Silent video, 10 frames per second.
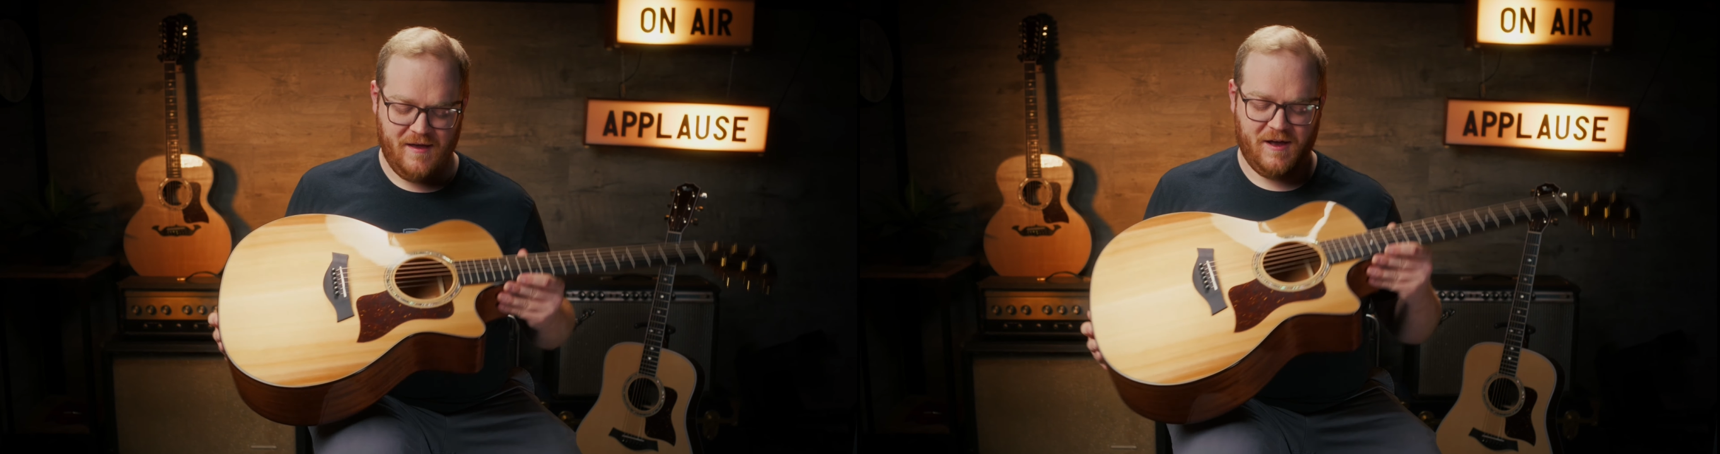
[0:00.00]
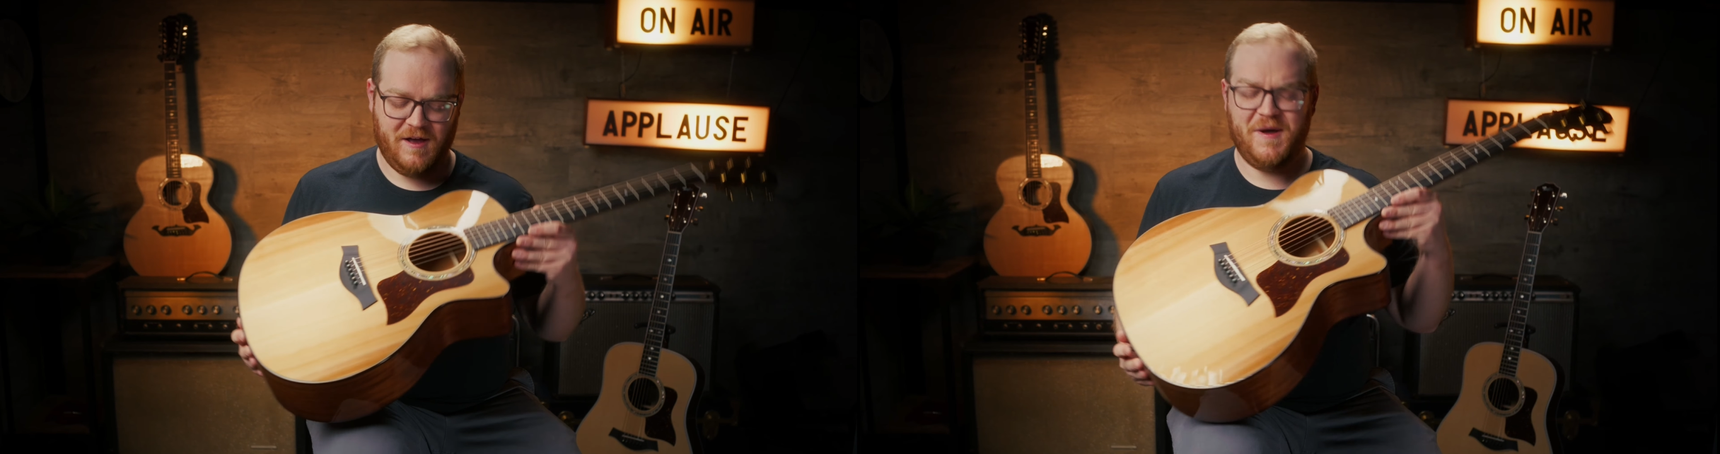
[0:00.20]

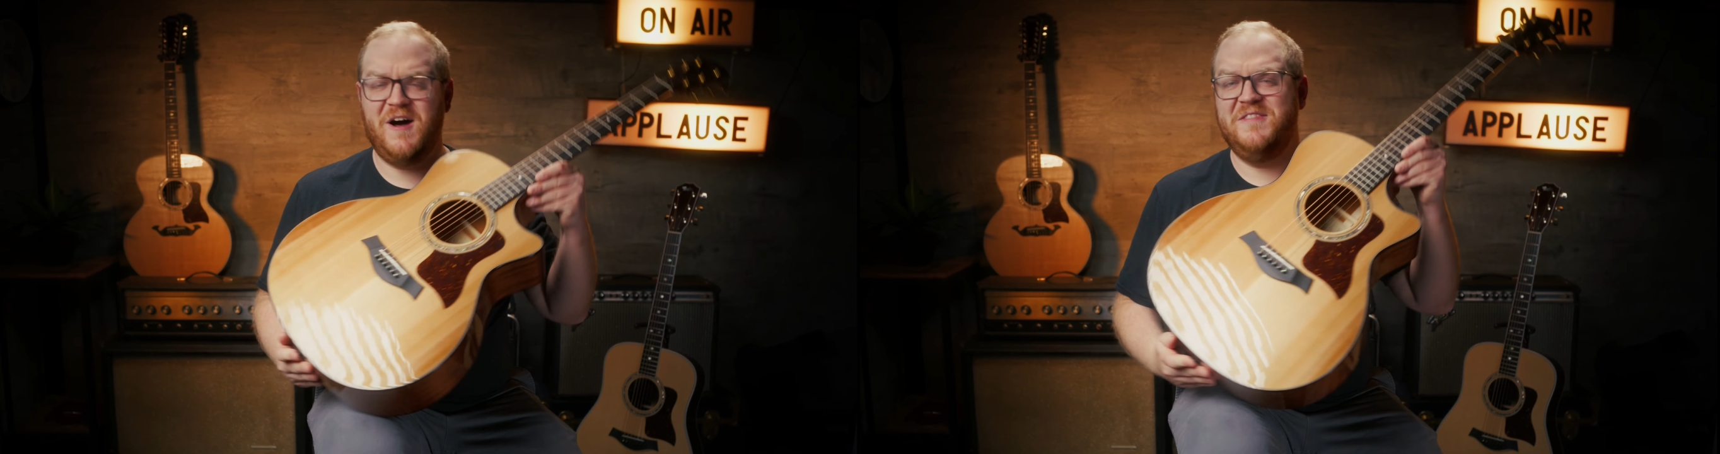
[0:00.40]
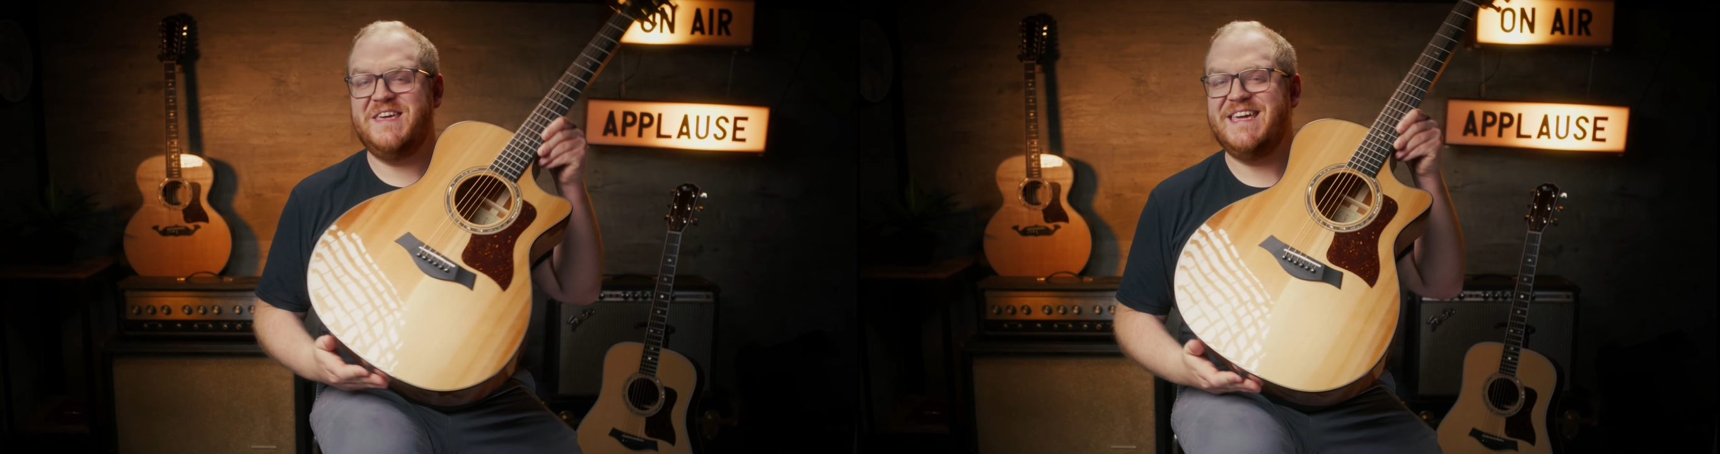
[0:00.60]
Um,
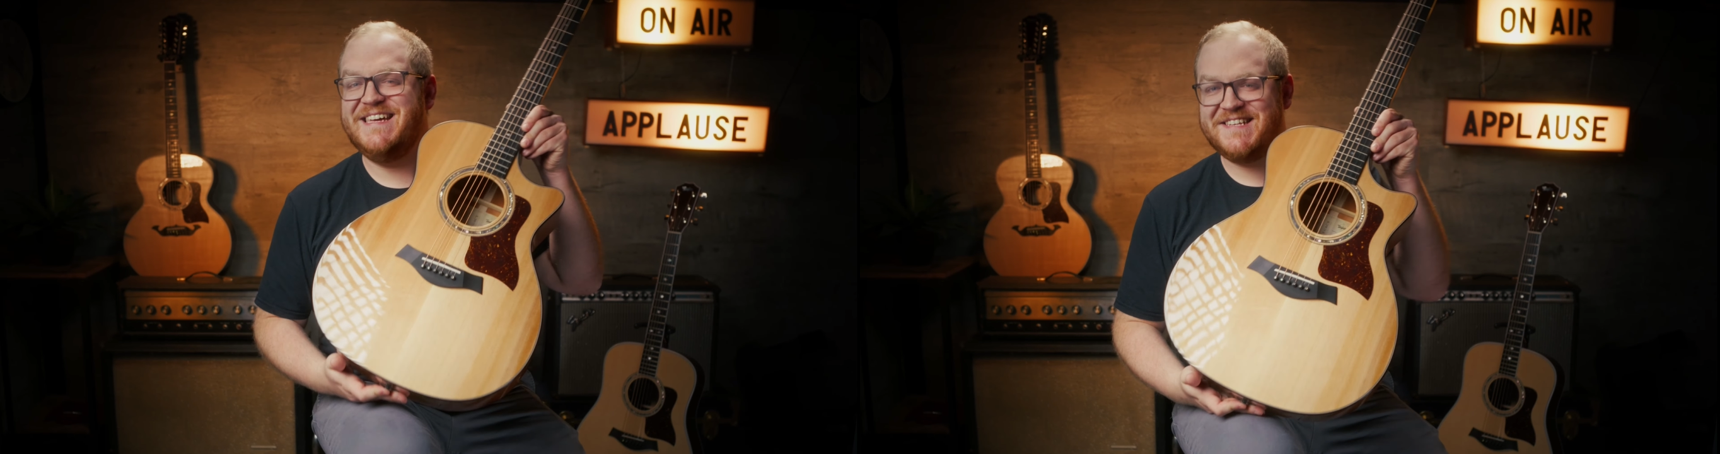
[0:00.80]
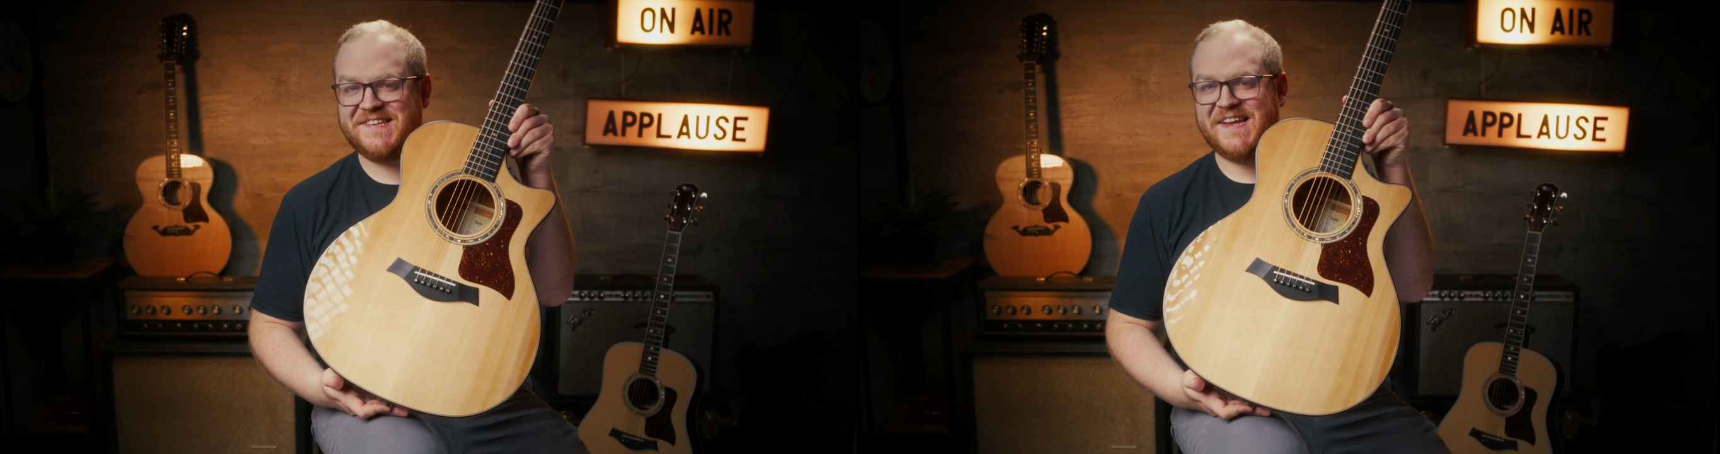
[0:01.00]
on the
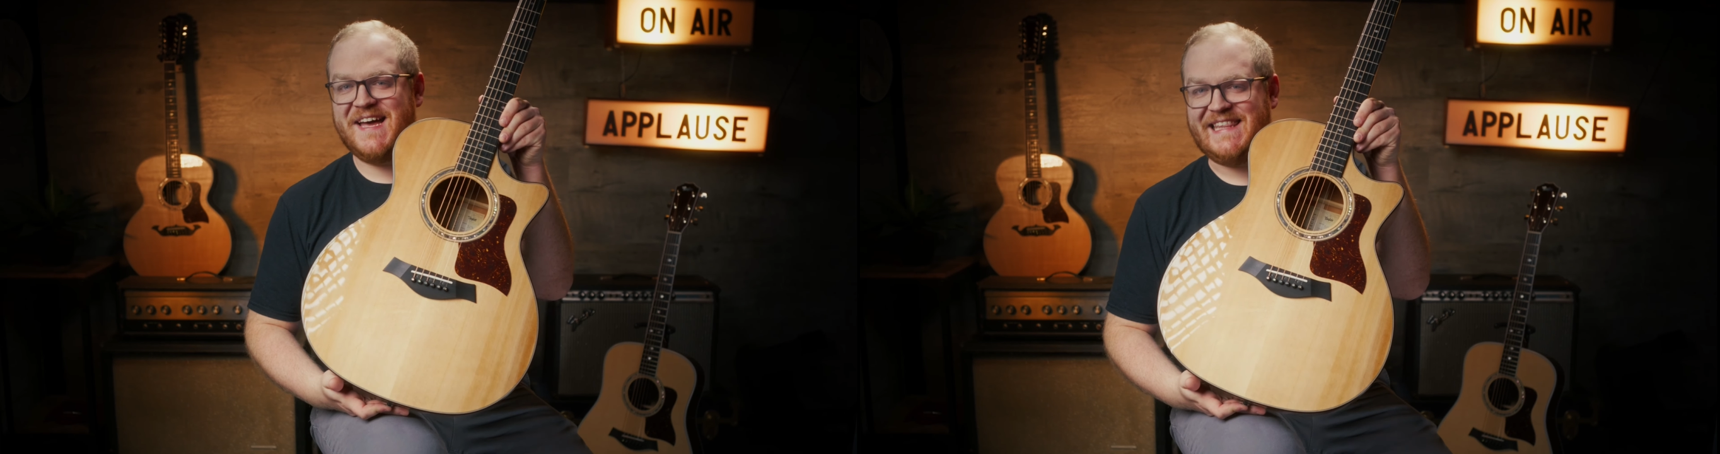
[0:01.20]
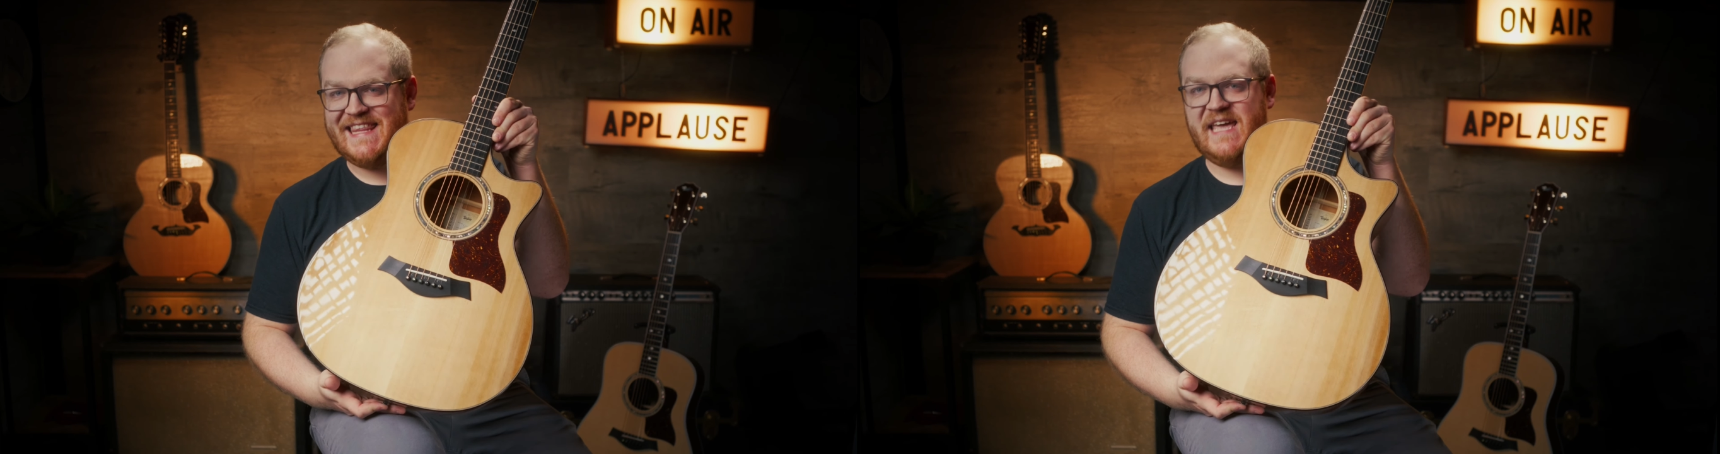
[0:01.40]

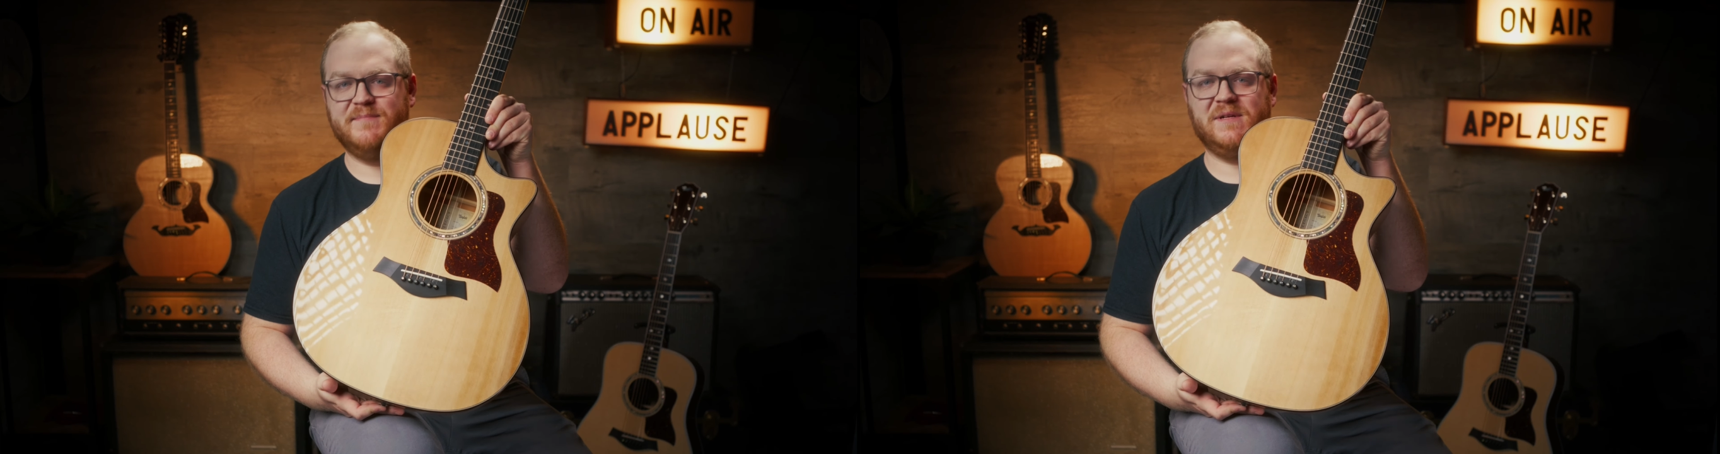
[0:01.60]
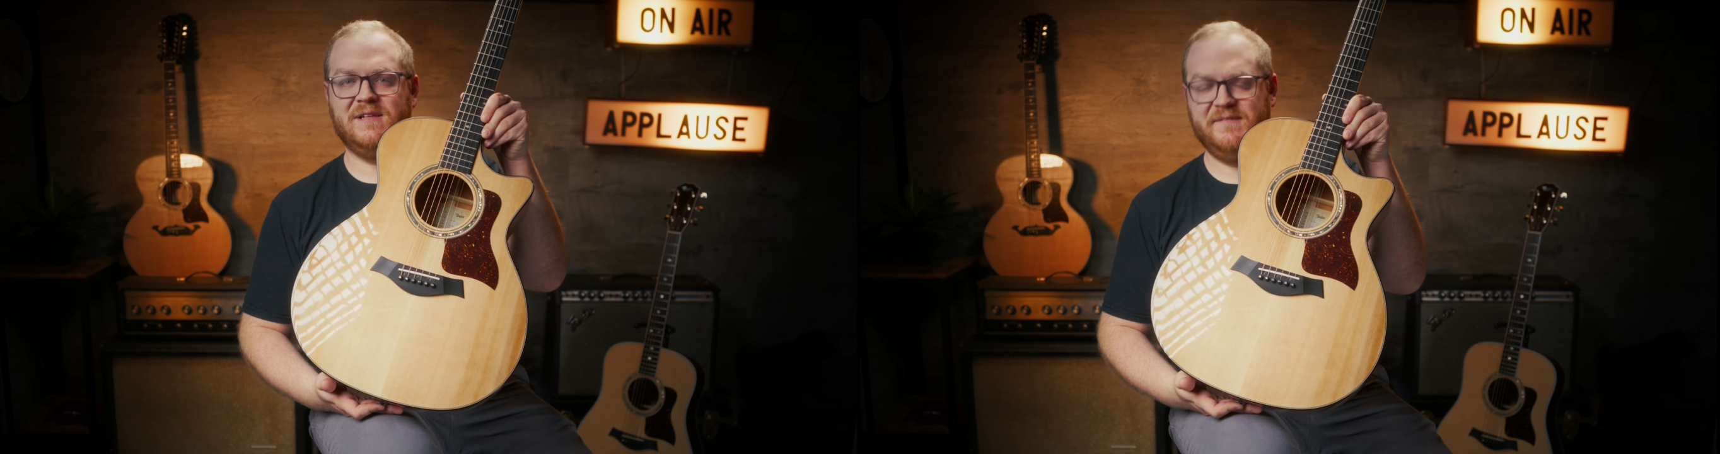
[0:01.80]
inside
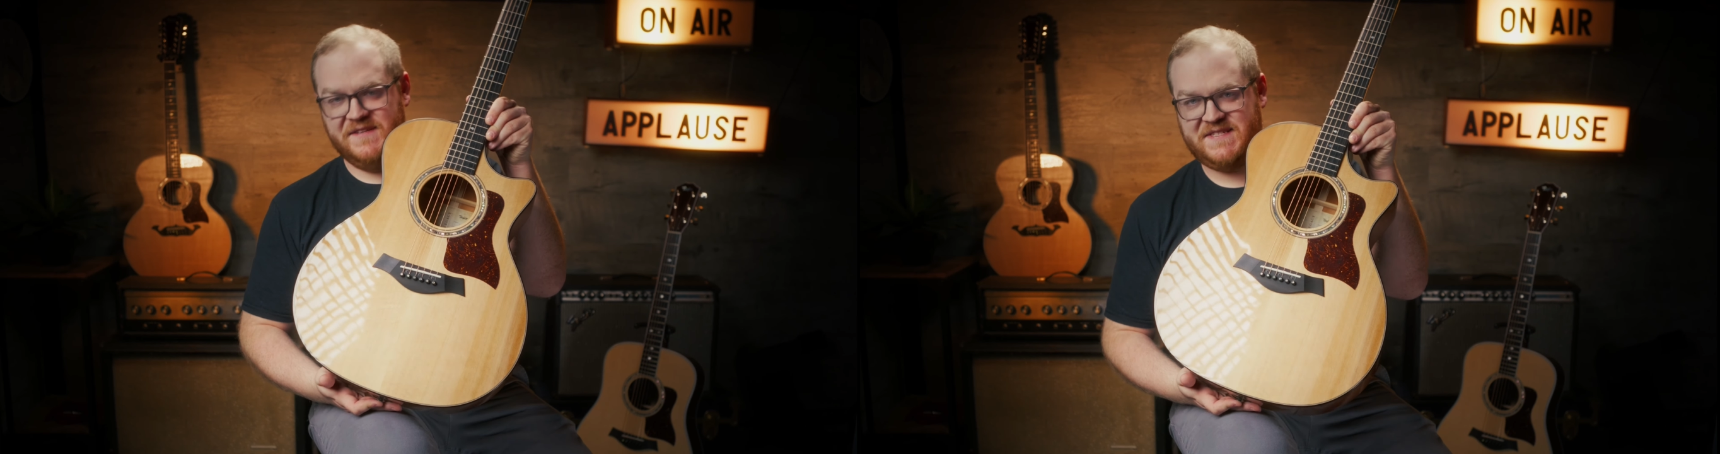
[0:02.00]
label of the